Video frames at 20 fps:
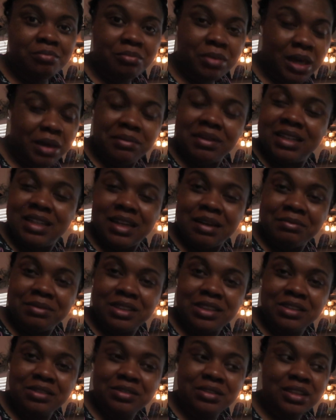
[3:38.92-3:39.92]
baby
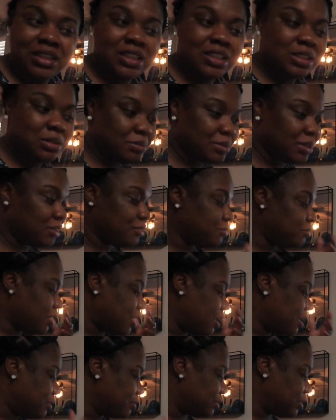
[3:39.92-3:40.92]
number two needs me
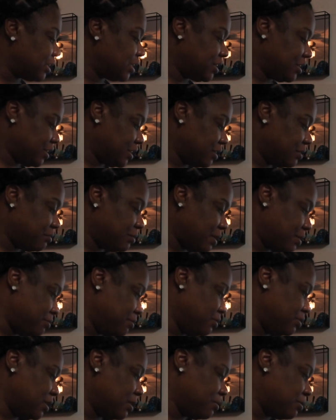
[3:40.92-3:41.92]
while I'm trying to get
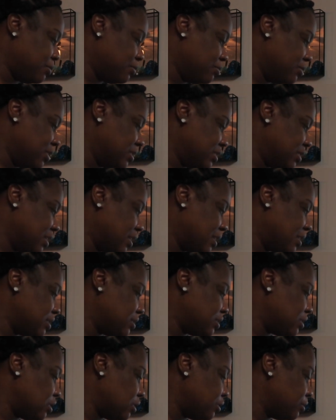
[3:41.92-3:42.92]
baby number one
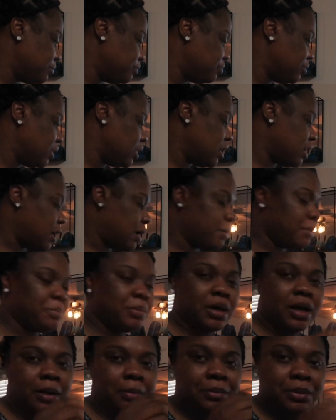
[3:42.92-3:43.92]
together. So I'm
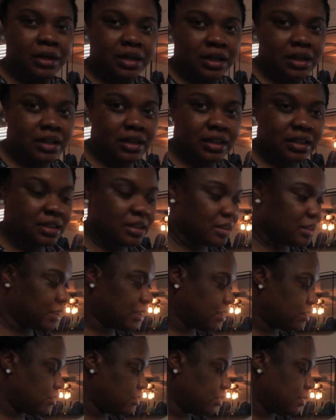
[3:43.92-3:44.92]
probably put another
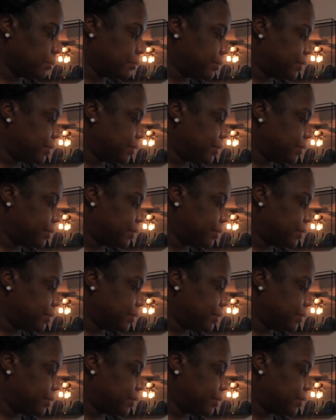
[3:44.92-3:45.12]
thing on her